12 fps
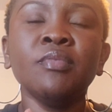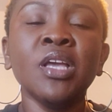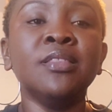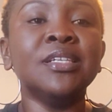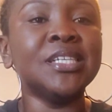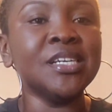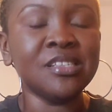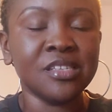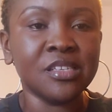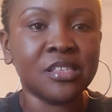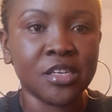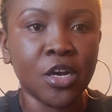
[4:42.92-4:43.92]
the test
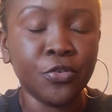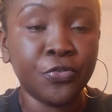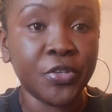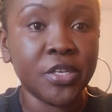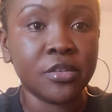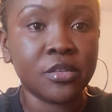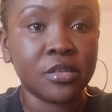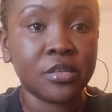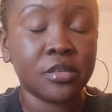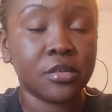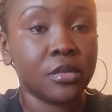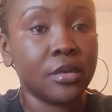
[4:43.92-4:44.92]
itself
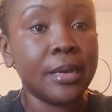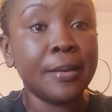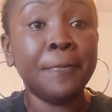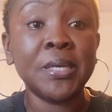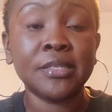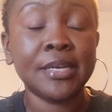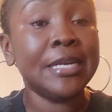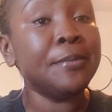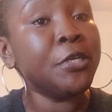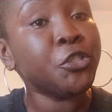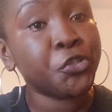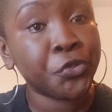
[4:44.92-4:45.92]
is basically a
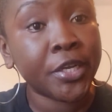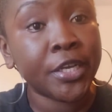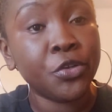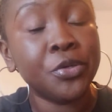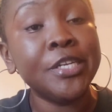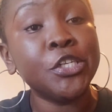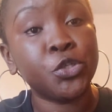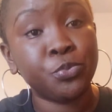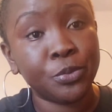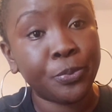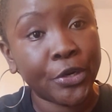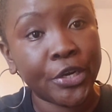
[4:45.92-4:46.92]
bit tricky. You need to
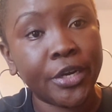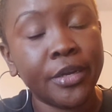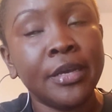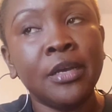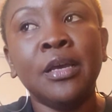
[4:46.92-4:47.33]
prepare.